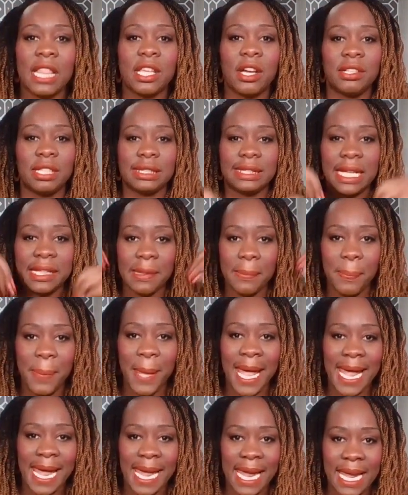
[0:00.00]
they understand the
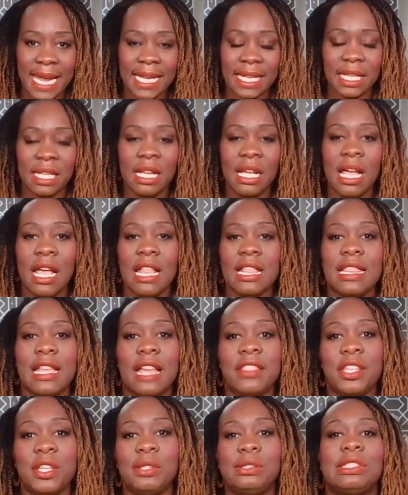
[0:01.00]
pain
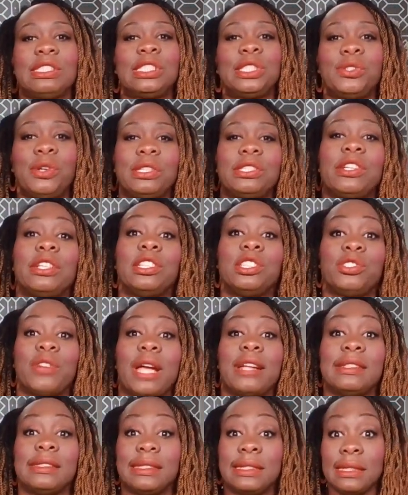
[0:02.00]
that the user story is going to
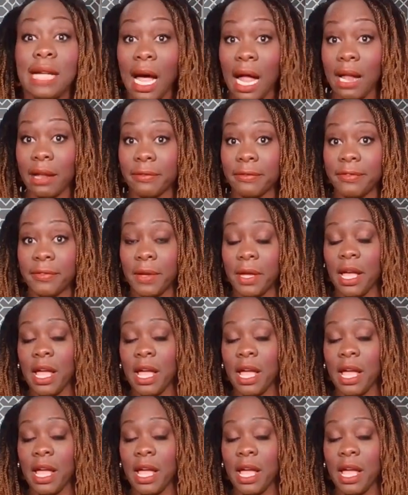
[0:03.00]
try to solve.